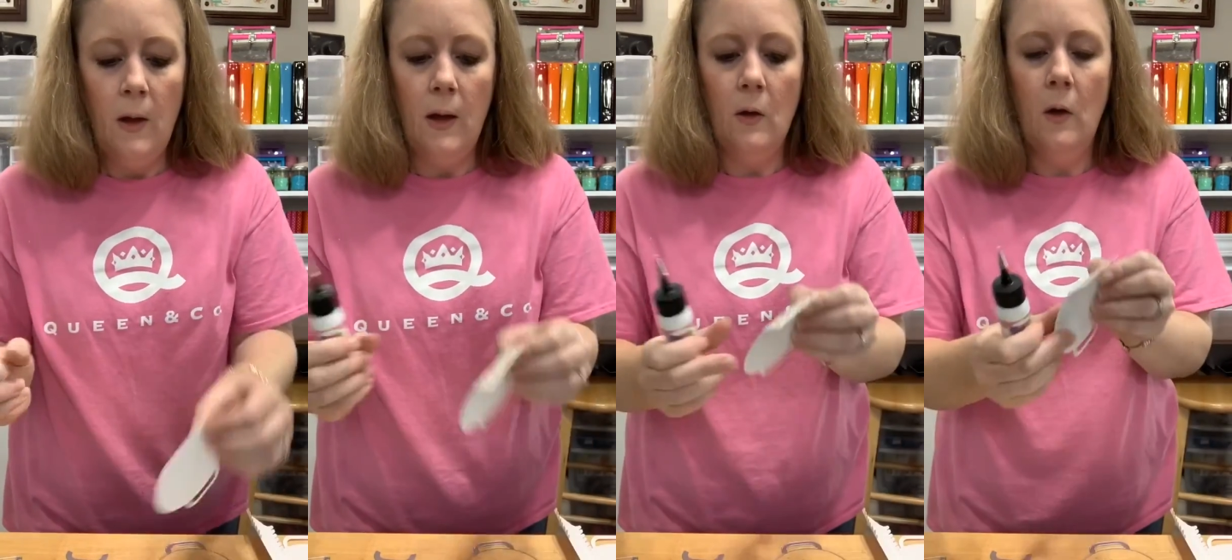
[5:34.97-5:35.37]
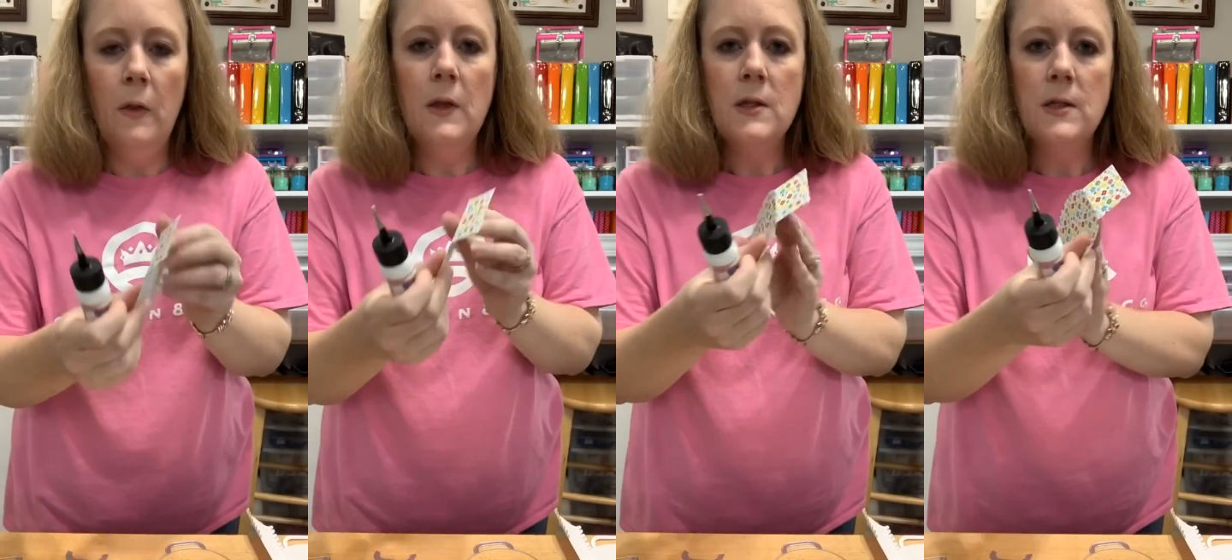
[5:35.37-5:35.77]
And on
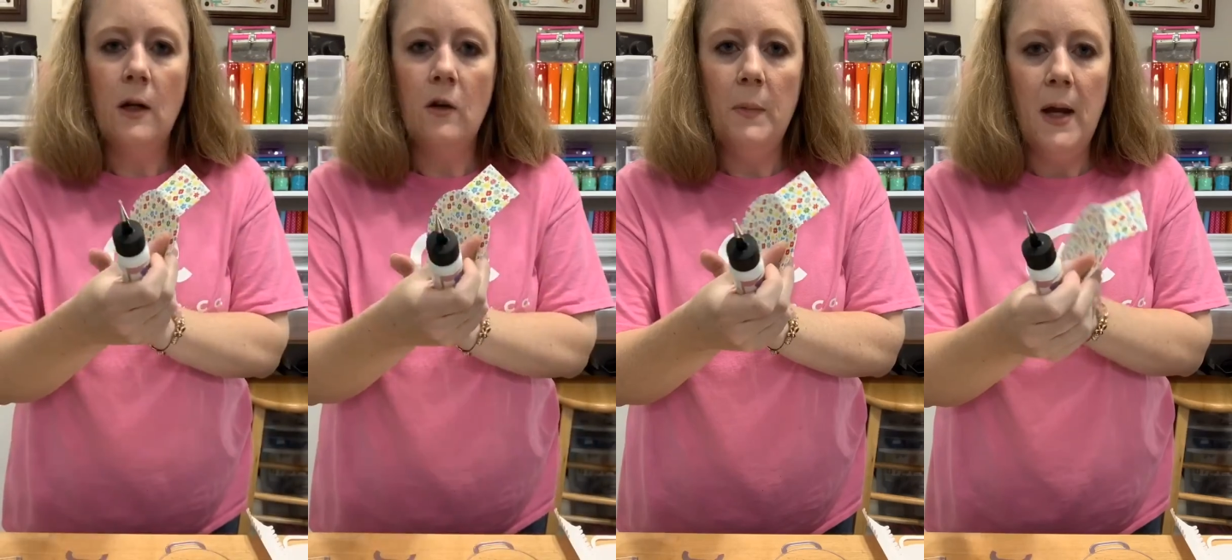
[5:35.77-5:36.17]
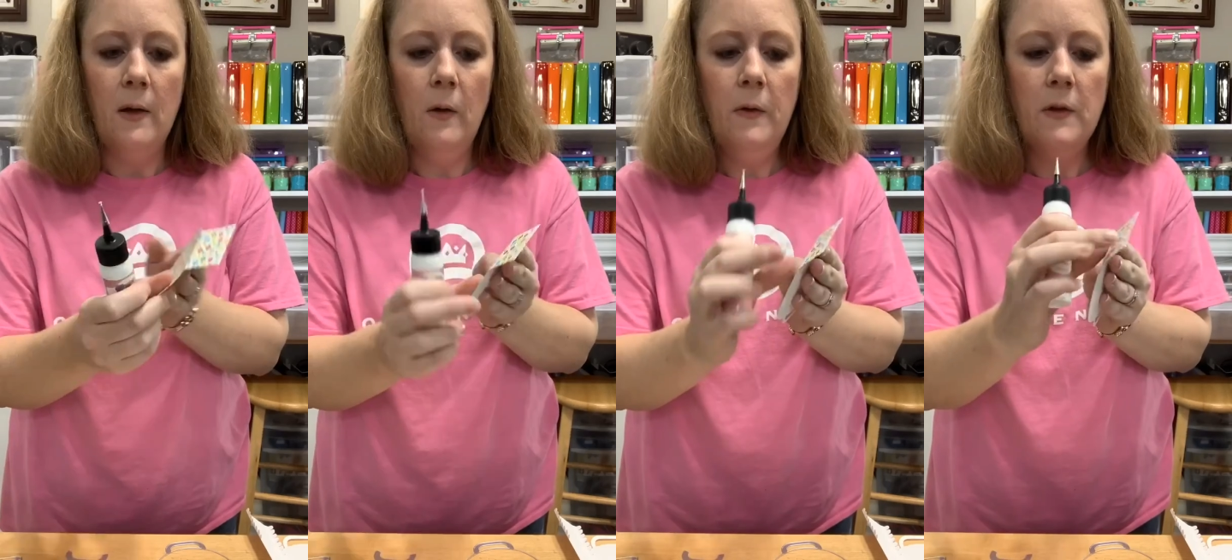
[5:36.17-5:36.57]
this decorative
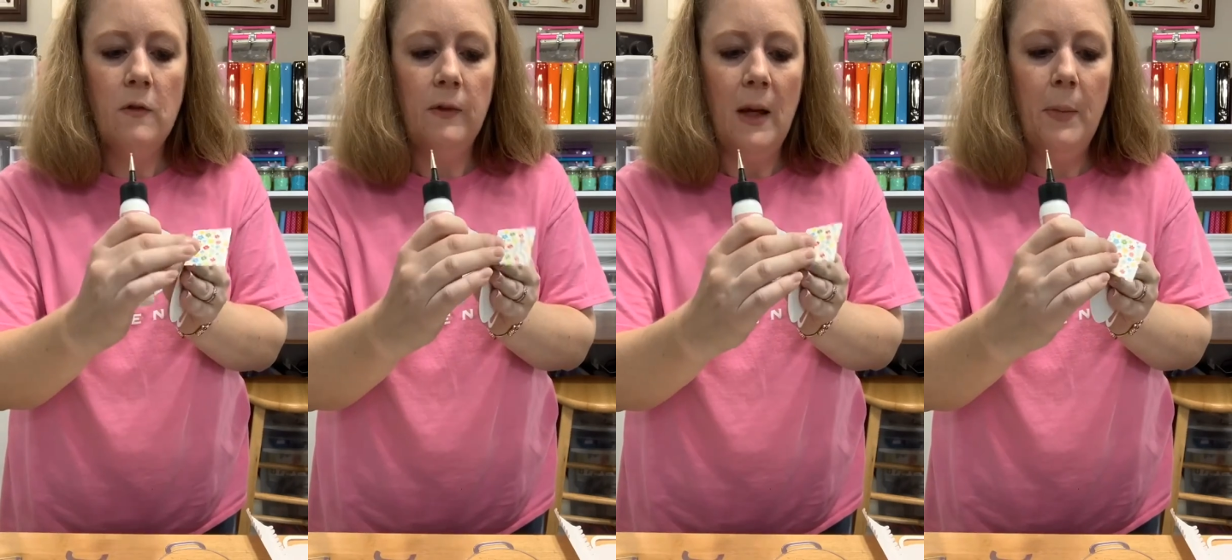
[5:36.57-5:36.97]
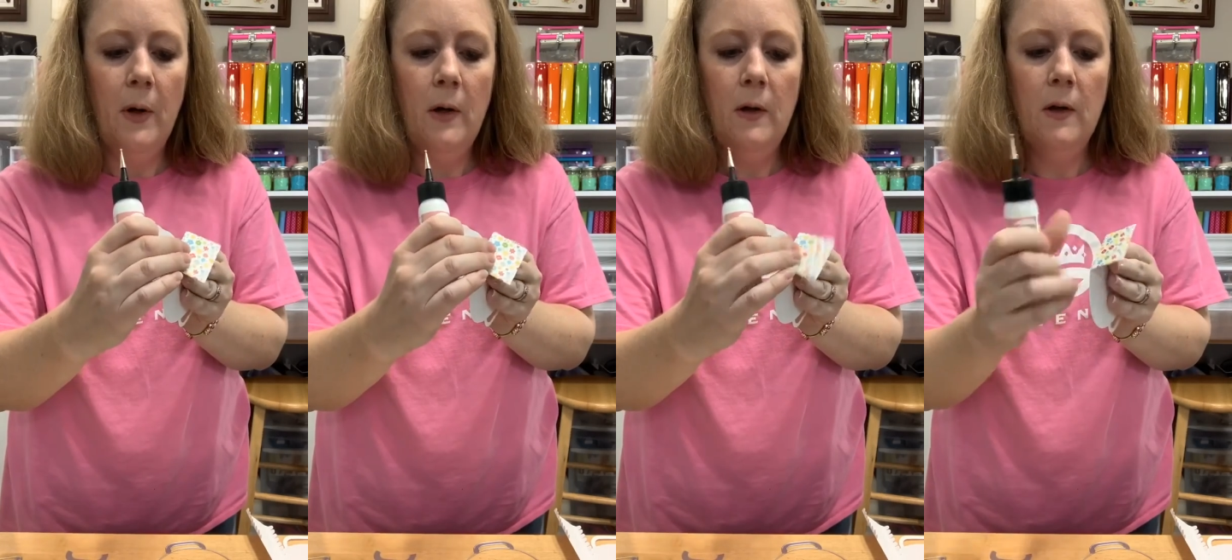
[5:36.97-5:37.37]
panel, this flat part